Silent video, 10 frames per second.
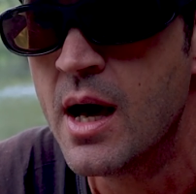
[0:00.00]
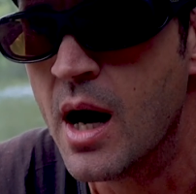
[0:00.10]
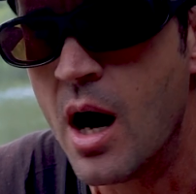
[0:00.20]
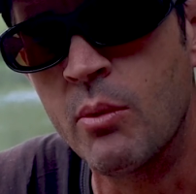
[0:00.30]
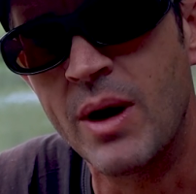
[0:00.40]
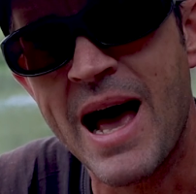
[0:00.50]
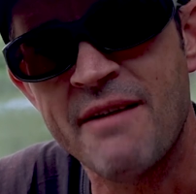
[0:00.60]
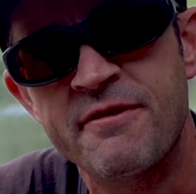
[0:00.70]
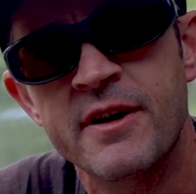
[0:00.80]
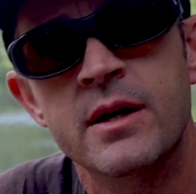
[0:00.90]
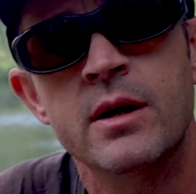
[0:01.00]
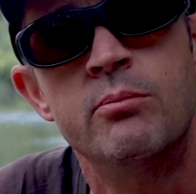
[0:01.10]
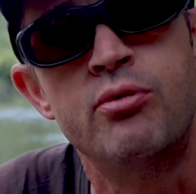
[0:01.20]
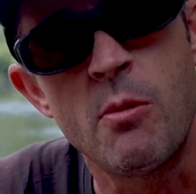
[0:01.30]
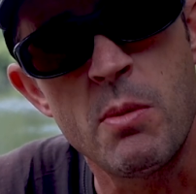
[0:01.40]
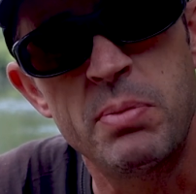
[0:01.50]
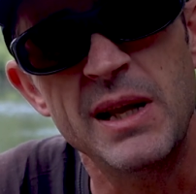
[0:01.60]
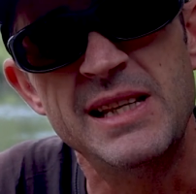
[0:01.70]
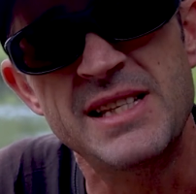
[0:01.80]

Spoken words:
I will have probably